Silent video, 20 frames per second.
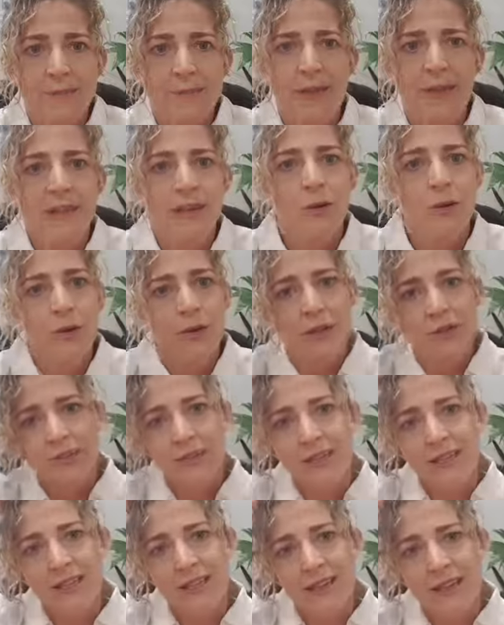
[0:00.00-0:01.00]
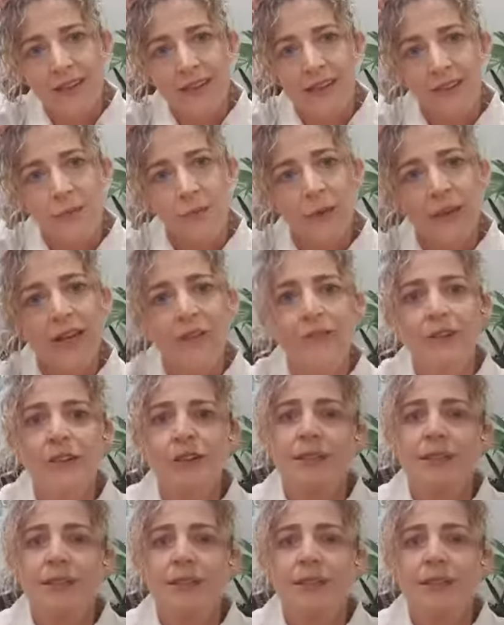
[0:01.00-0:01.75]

blend the oils together to whatever